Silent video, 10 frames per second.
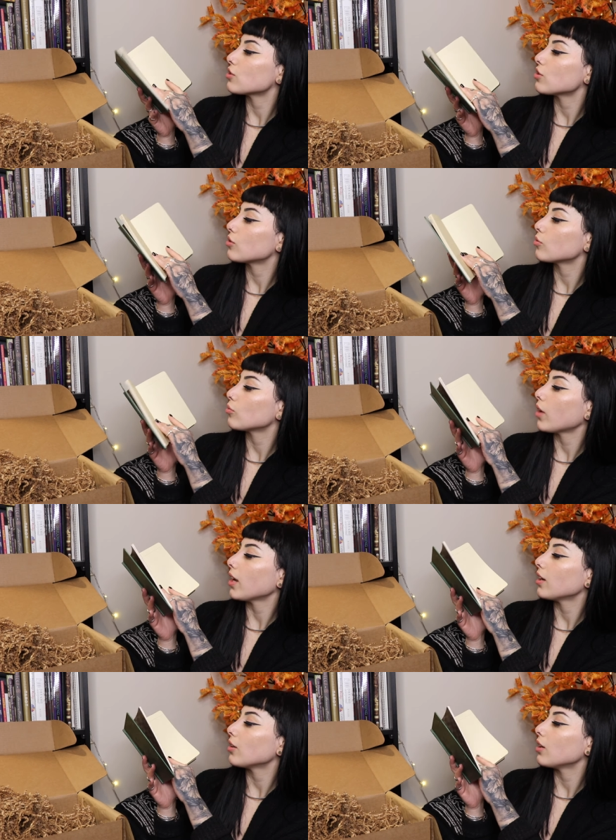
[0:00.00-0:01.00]
So you can
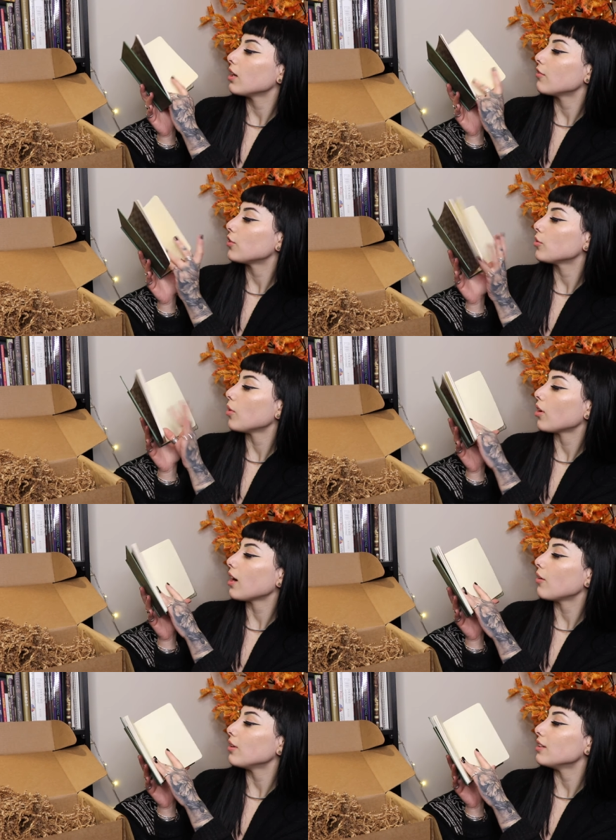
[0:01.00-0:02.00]
write if you are
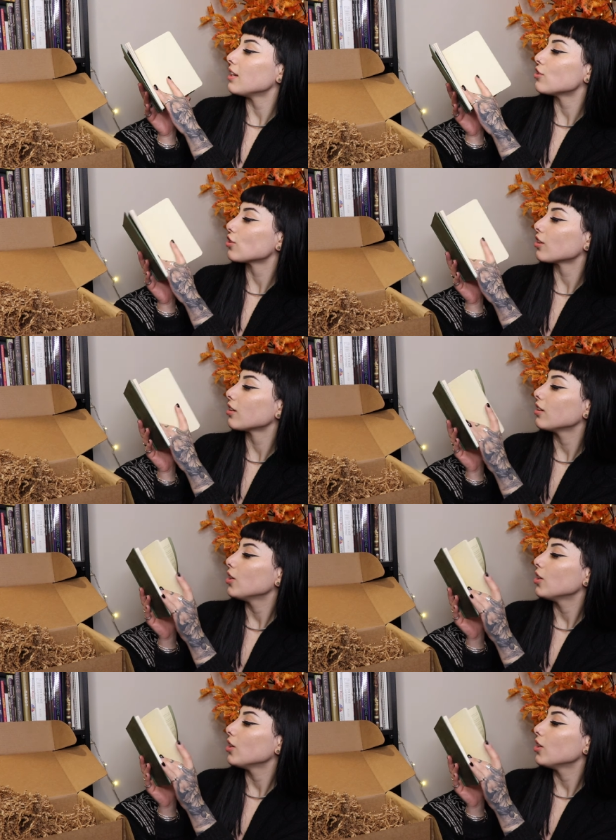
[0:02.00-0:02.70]
out in nature,